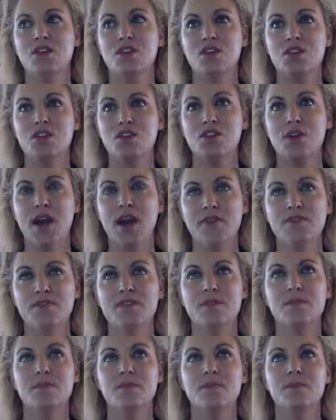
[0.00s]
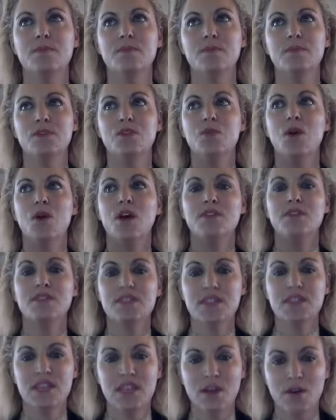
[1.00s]
you have to, you are the
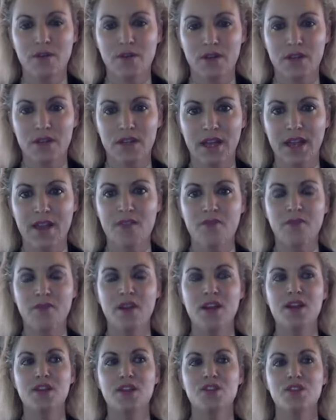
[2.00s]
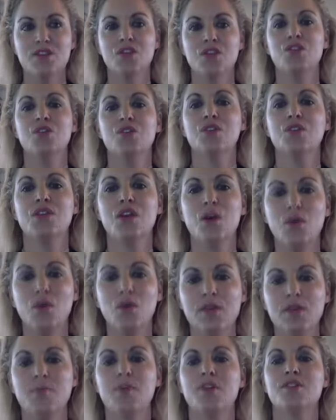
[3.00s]
C E O of your life, So you're the
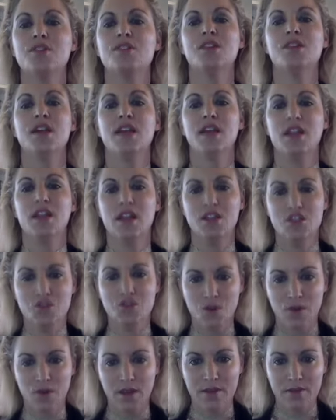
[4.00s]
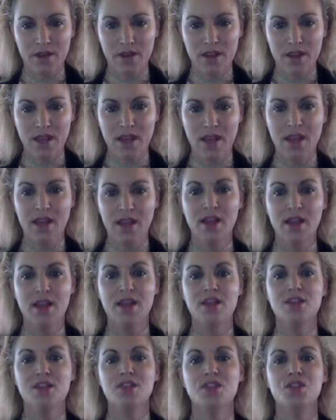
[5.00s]
only person that can control everything.
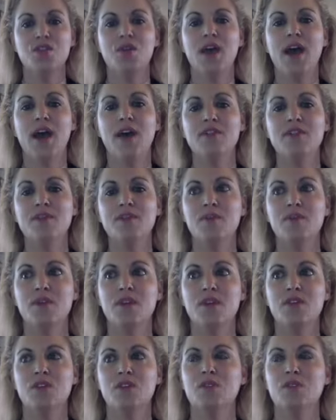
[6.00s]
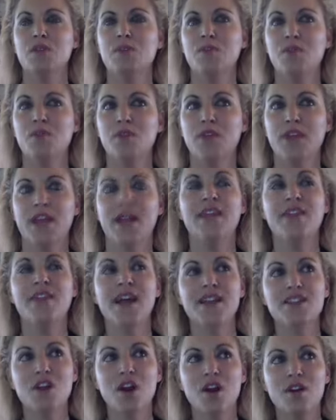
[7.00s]
So you have to be one of those people that, and, I, and
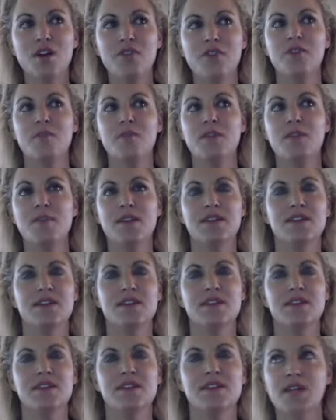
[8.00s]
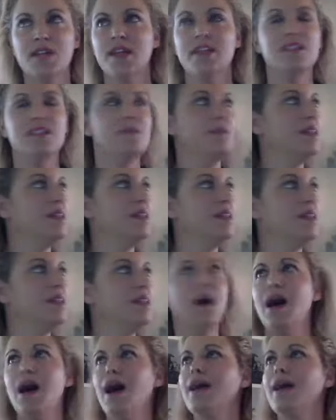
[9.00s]
that's hard for me because sometimes I like to be like, oh,
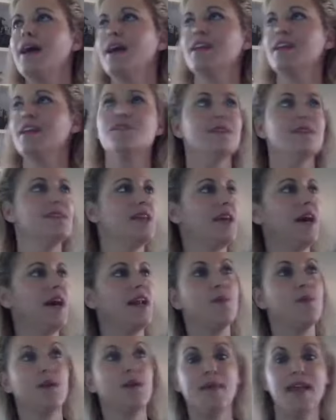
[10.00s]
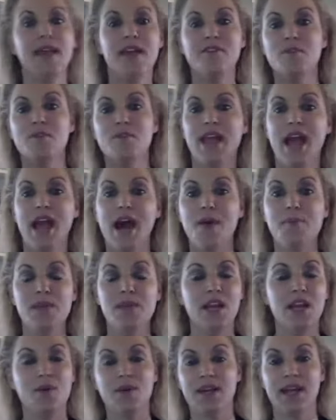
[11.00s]
I got to do this. Like, and I want to make everybody happy
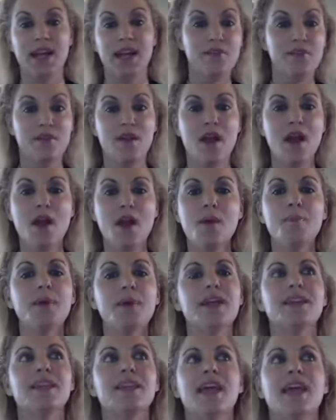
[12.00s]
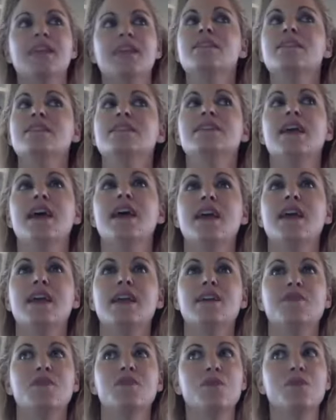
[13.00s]
and I want to get every, but at the end of the day,
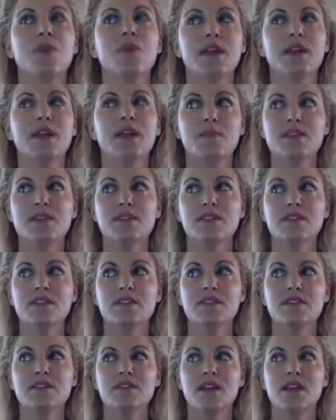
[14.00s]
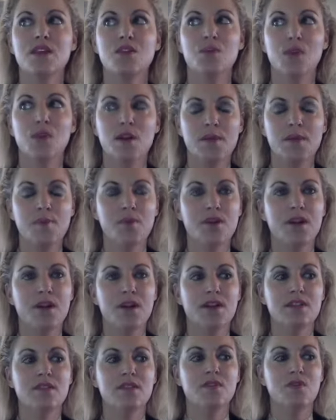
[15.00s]
if you're running a business and you want to be
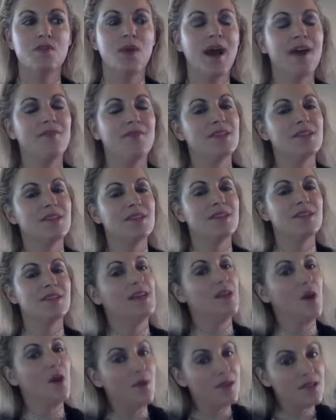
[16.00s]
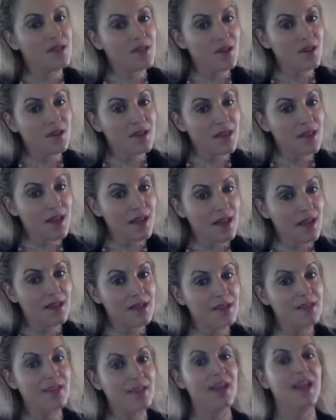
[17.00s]
productive, you have to say no to certain
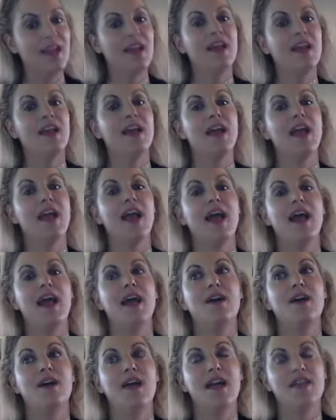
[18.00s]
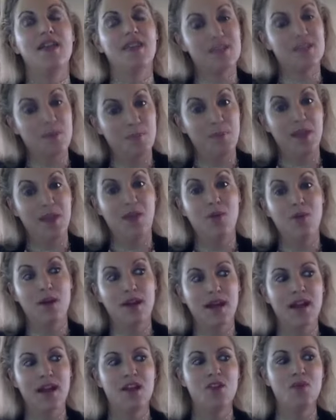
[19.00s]
things. That's a big one.
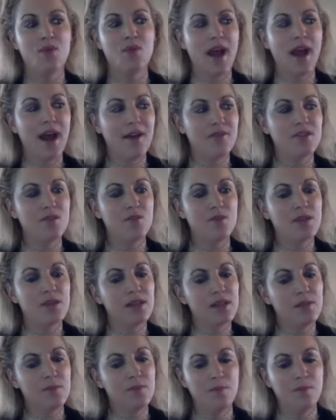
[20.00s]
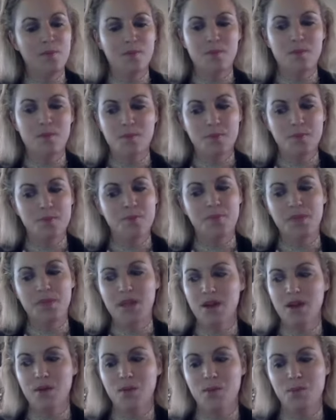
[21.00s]
And you have to really, you
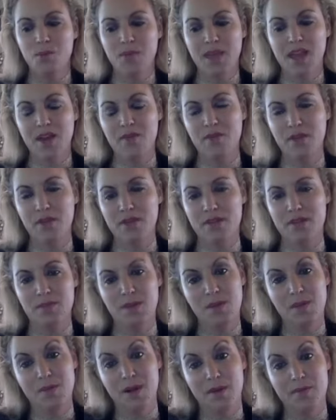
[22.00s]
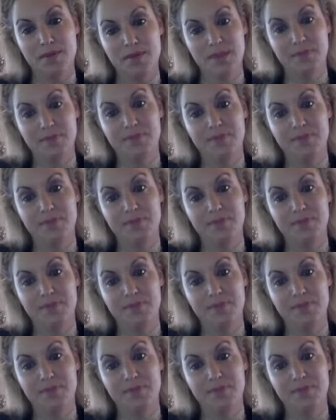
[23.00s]
know, be careful of the speed bumps.